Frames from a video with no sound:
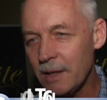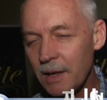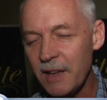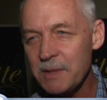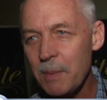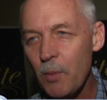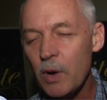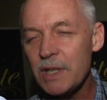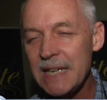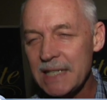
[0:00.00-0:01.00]
It gives me
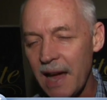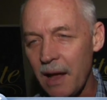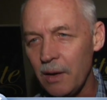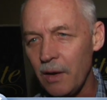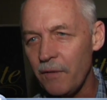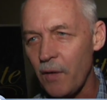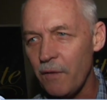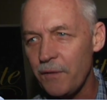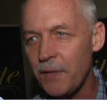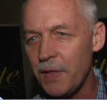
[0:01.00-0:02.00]
more detail
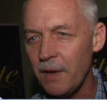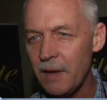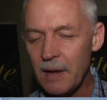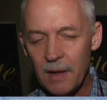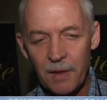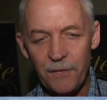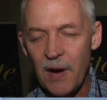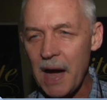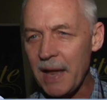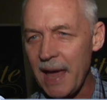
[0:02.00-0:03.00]
of the
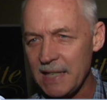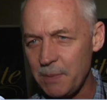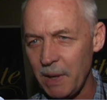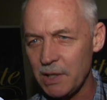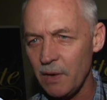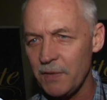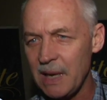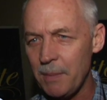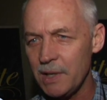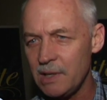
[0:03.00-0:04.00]
finer aspects of
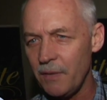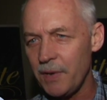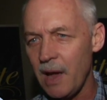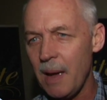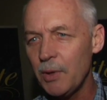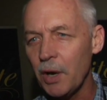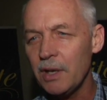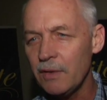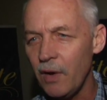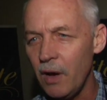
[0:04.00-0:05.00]
some of the stuff that I'm not
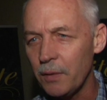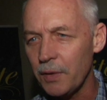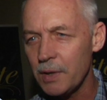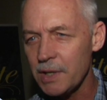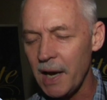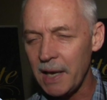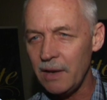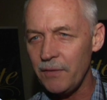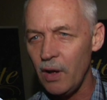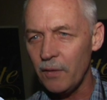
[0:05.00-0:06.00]
involved with, because I get
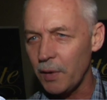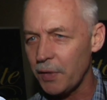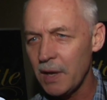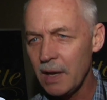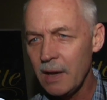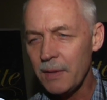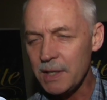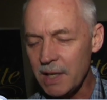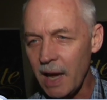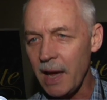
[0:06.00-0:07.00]
involved with the
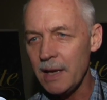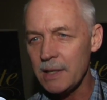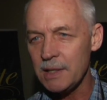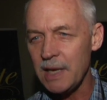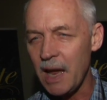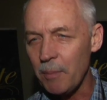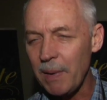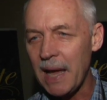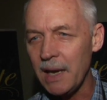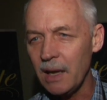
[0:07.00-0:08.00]
DAs, the town
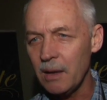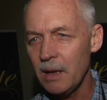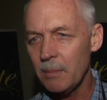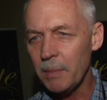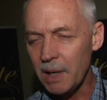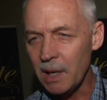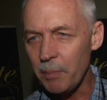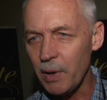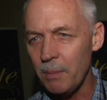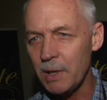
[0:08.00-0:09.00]
planning, building
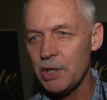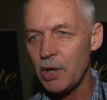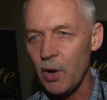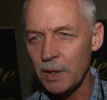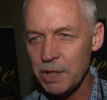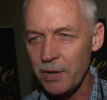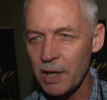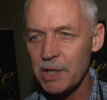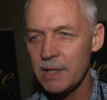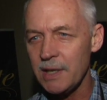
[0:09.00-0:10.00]
permits, the
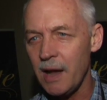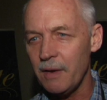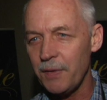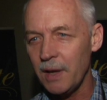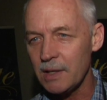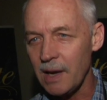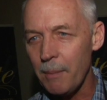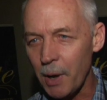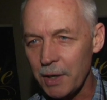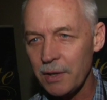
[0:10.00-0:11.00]
construction side of things. I
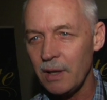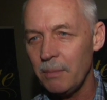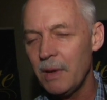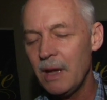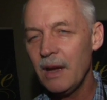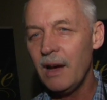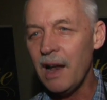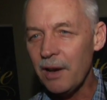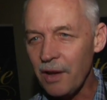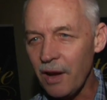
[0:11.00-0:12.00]
monitor them,
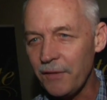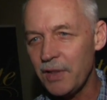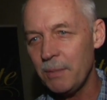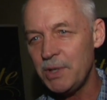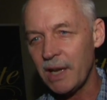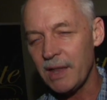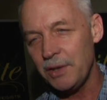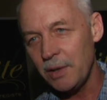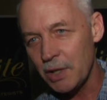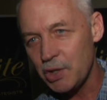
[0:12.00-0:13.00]
I look after them, check they're
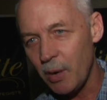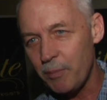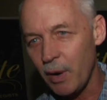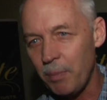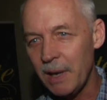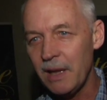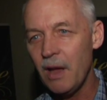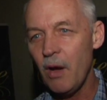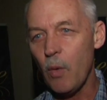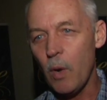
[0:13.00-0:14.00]
doing the job properly,
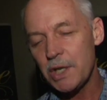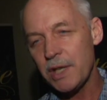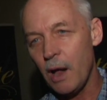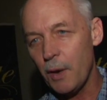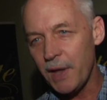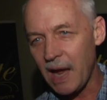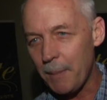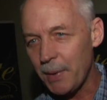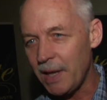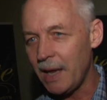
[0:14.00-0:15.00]
wash the whole thing
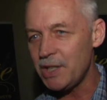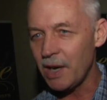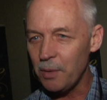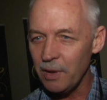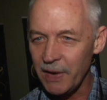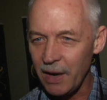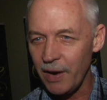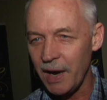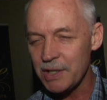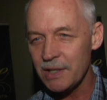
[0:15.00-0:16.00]
up at the end, all the
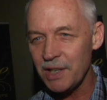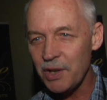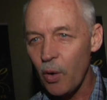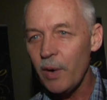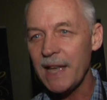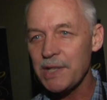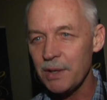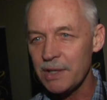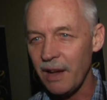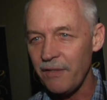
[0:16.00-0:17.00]
variations and do all that
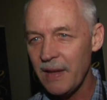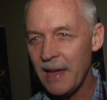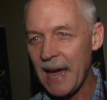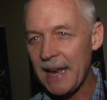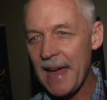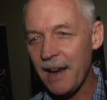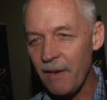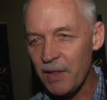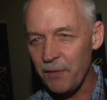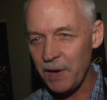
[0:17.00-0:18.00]
sort of stuff, and hand
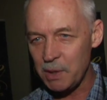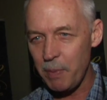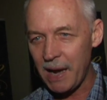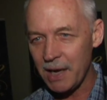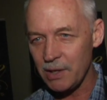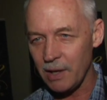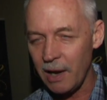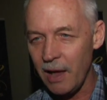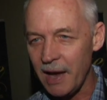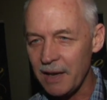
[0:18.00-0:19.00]
over the finished package to the
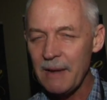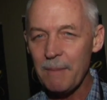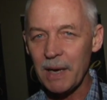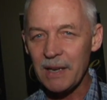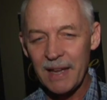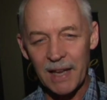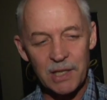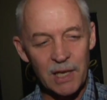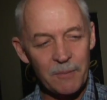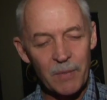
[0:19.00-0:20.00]
client. But it's
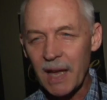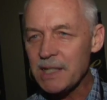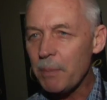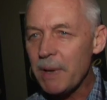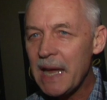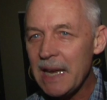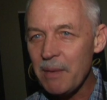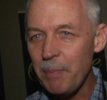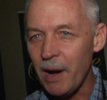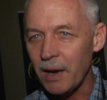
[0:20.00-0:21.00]
the
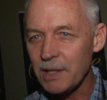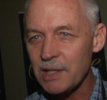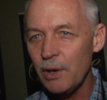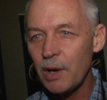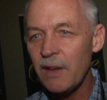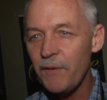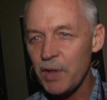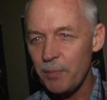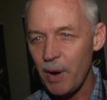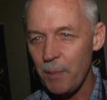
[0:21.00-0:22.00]
beginning part. It's the looking for
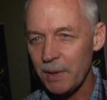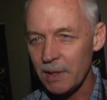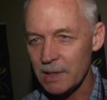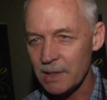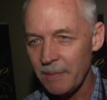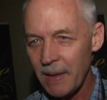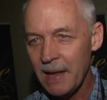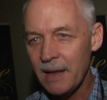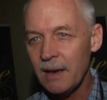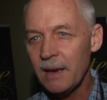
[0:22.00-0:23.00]
the properties,
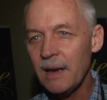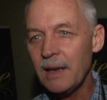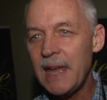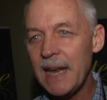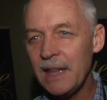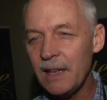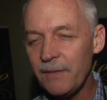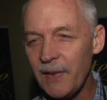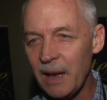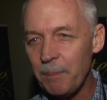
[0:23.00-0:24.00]
getting the
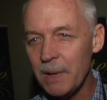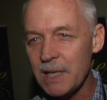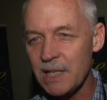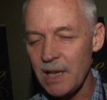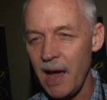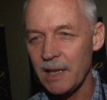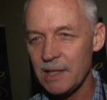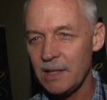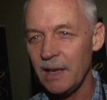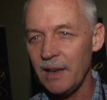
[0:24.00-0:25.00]
development
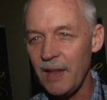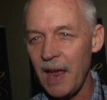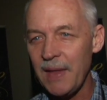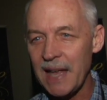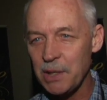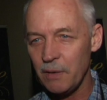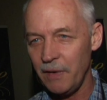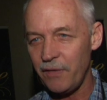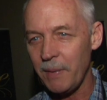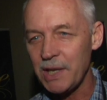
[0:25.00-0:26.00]
sites and that sort of
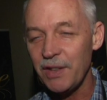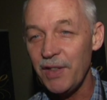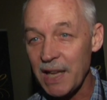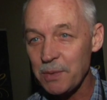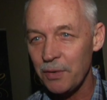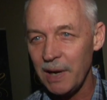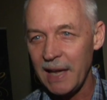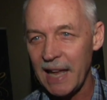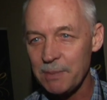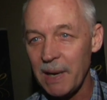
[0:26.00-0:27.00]
information. That's what
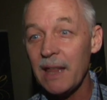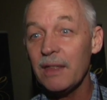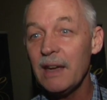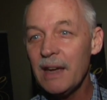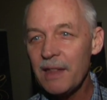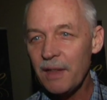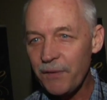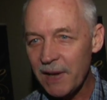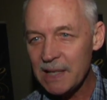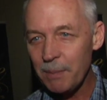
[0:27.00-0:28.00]
really gets me. And the
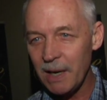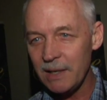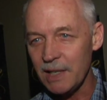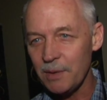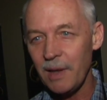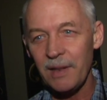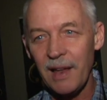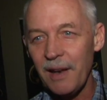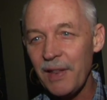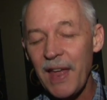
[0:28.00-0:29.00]
feasibilities.
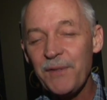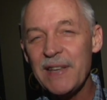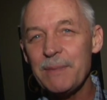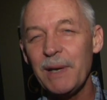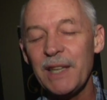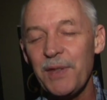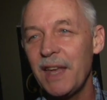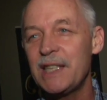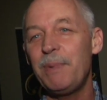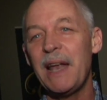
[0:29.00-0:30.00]
And that feasibility
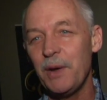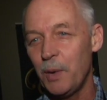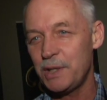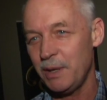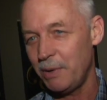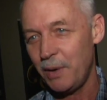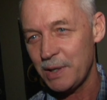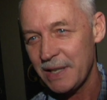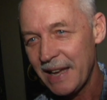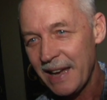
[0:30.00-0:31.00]
thing is bloody awesome,
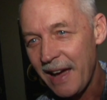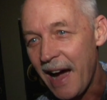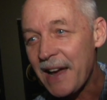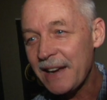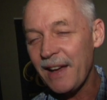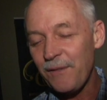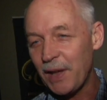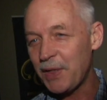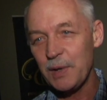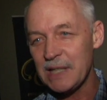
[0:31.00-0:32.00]
because I can now
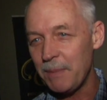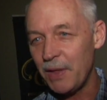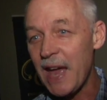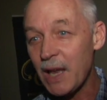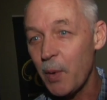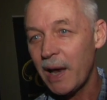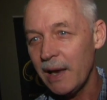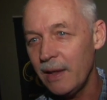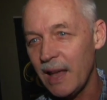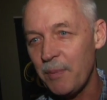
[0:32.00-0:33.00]
flick through something that
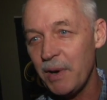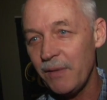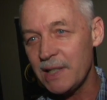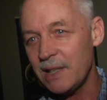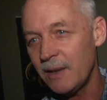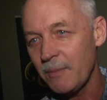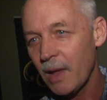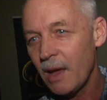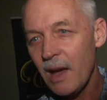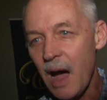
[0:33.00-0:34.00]
quickly that previously
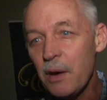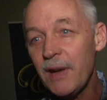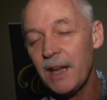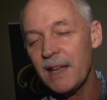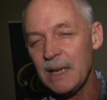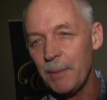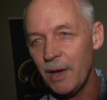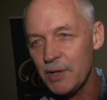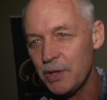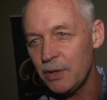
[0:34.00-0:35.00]
I would have had to get someone
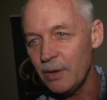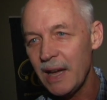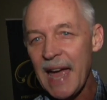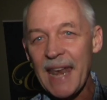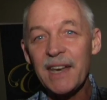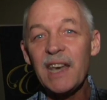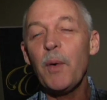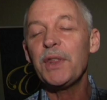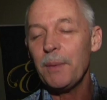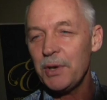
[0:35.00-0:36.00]
else to do, and I didn't know
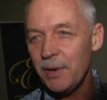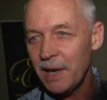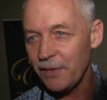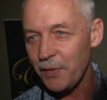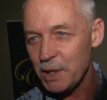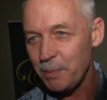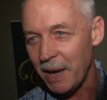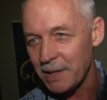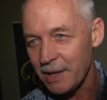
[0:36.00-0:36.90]
what they were doing in the first place.